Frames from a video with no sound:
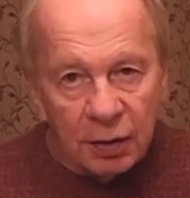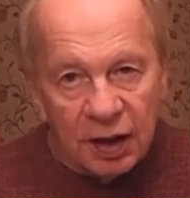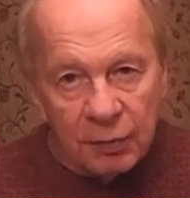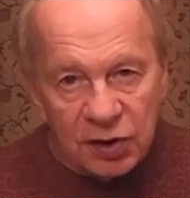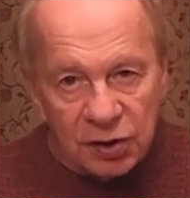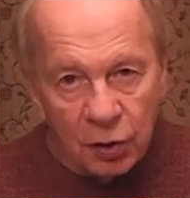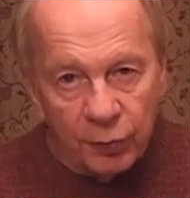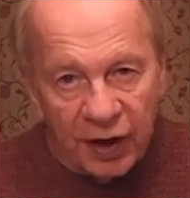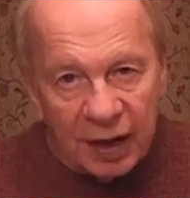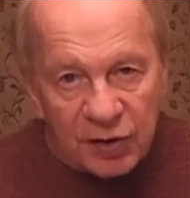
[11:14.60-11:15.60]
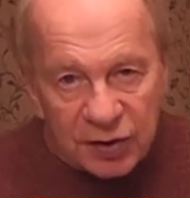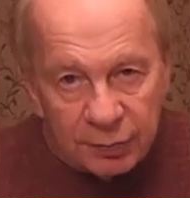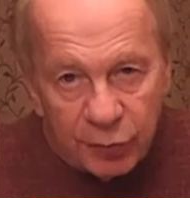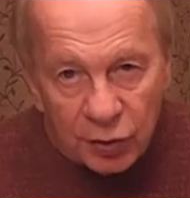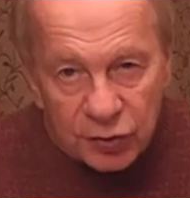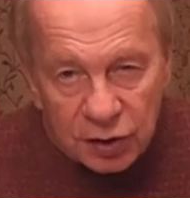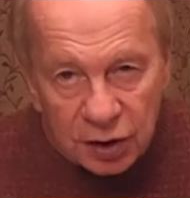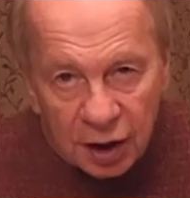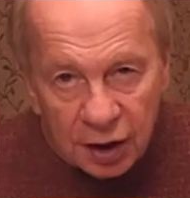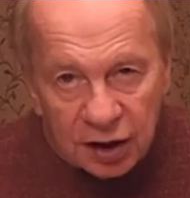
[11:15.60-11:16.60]
it was sold by Amazon Books
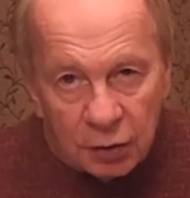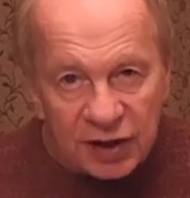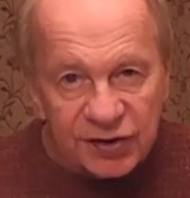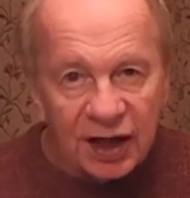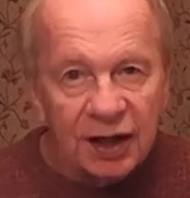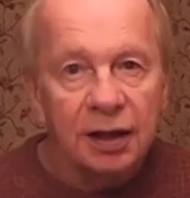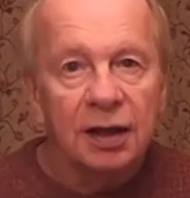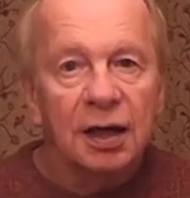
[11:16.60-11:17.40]
USA,